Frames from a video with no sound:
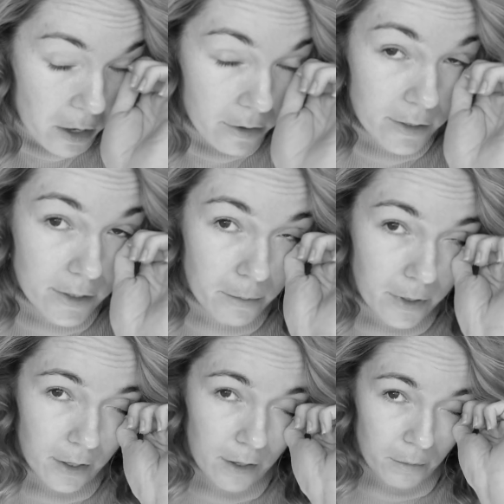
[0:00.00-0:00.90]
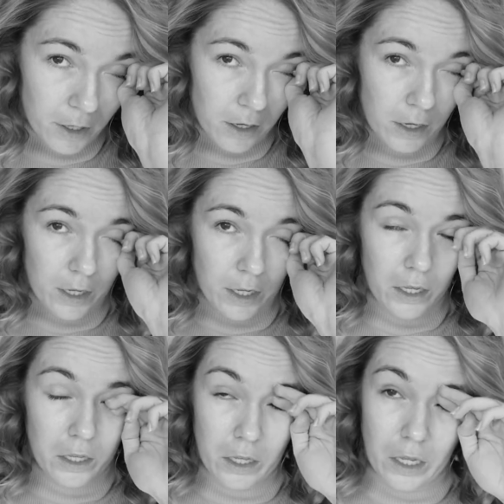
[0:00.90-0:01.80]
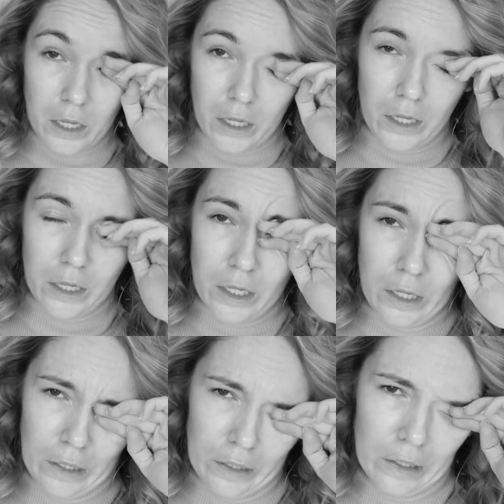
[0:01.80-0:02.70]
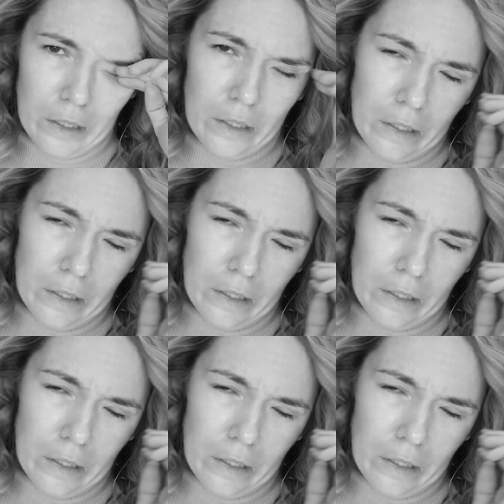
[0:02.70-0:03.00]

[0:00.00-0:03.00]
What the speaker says: There is something in my eye.